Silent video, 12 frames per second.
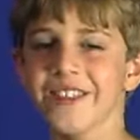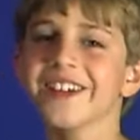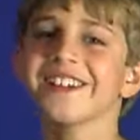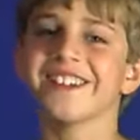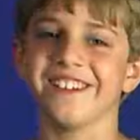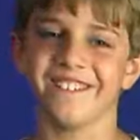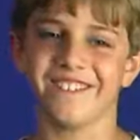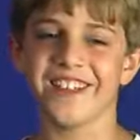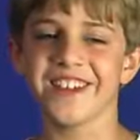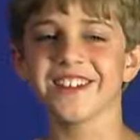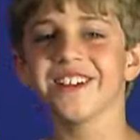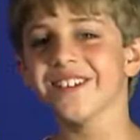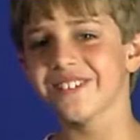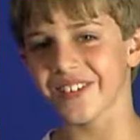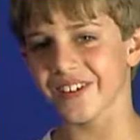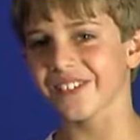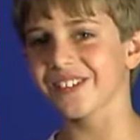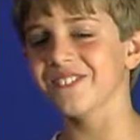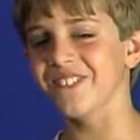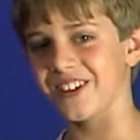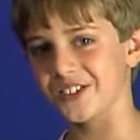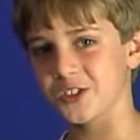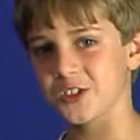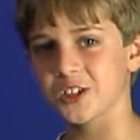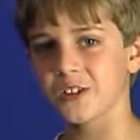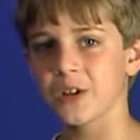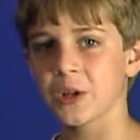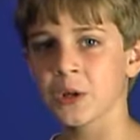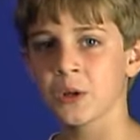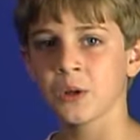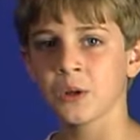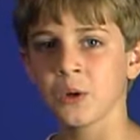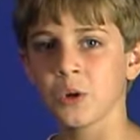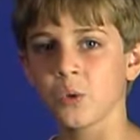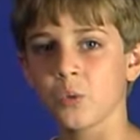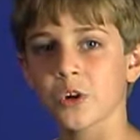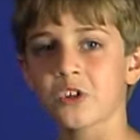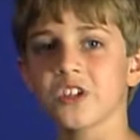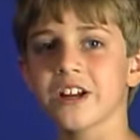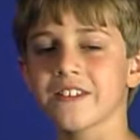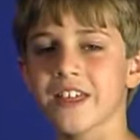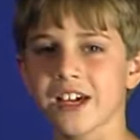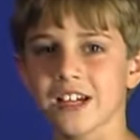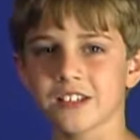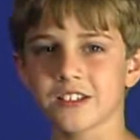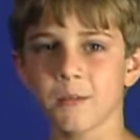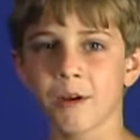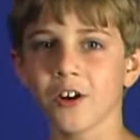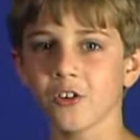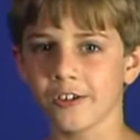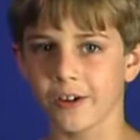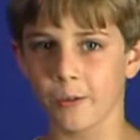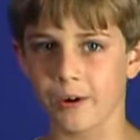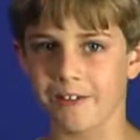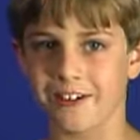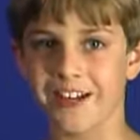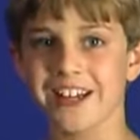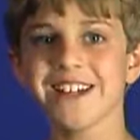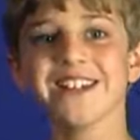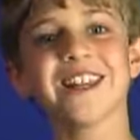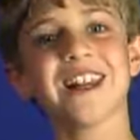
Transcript: Thank you very much. Where did you get that handsome medal you're wearing?